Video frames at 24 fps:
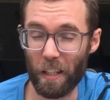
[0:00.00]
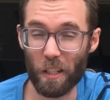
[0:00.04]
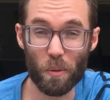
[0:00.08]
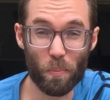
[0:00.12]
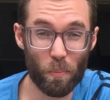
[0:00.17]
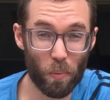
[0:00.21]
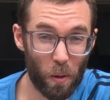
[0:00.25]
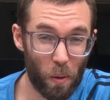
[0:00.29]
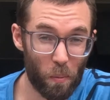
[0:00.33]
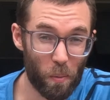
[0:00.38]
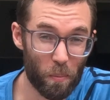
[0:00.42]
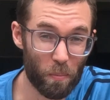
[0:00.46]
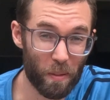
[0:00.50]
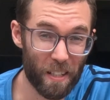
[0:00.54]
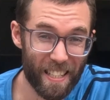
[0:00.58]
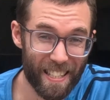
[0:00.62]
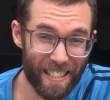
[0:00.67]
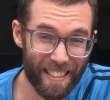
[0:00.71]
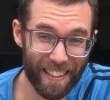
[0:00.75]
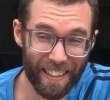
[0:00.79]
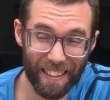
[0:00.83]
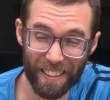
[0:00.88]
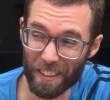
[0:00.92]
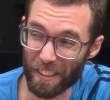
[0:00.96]
it's probably
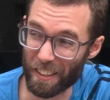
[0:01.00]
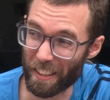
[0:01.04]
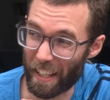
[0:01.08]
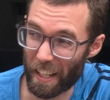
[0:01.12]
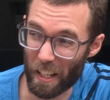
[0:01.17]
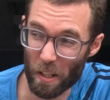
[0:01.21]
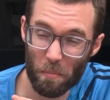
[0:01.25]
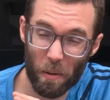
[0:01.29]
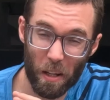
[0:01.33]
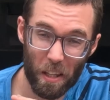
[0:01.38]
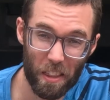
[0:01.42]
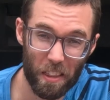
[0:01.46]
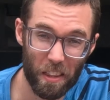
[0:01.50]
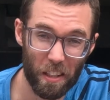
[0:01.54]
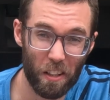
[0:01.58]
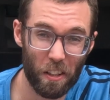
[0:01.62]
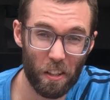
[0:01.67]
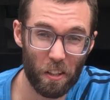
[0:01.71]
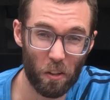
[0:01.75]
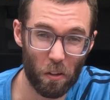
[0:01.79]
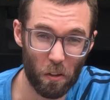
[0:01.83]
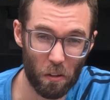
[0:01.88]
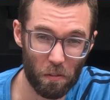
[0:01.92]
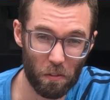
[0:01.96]
still like my
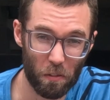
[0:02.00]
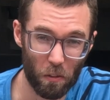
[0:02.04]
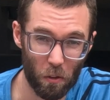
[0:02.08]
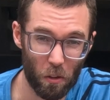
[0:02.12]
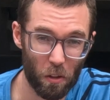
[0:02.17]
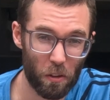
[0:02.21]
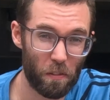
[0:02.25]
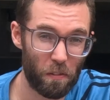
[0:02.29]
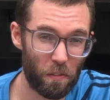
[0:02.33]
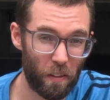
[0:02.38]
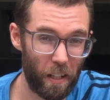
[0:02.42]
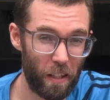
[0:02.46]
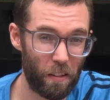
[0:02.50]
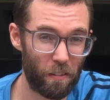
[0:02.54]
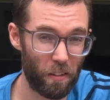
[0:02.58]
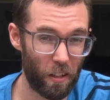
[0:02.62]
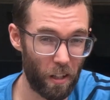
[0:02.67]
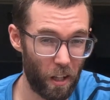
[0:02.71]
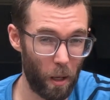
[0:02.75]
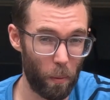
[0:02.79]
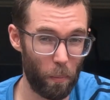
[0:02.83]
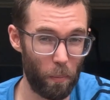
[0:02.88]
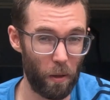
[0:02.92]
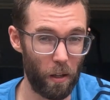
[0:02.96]
third or fourth
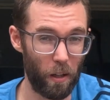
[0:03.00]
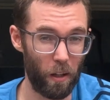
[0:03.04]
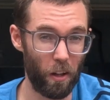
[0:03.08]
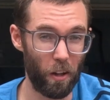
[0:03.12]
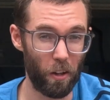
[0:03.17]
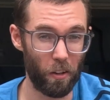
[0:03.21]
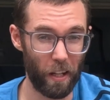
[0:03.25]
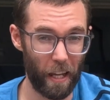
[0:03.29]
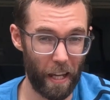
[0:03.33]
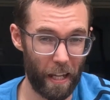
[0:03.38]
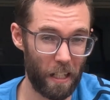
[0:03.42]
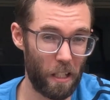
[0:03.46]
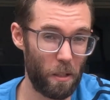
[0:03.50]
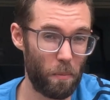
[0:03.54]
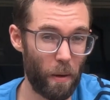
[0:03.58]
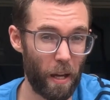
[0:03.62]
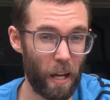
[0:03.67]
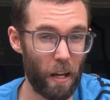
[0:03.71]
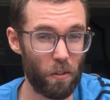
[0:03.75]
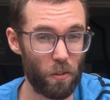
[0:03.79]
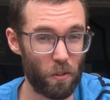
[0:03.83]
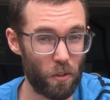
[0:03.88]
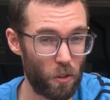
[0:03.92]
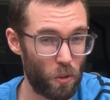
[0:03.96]
favorite upper on any
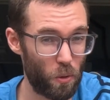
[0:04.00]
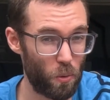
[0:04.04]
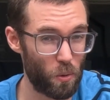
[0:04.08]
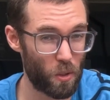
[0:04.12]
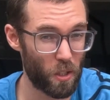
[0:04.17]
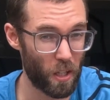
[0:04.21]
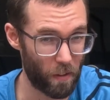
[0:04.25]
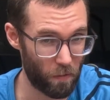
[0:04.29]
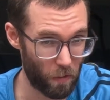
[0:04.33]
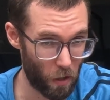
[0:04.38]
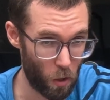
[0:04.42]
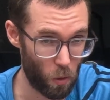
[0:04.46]
pair of shoes I've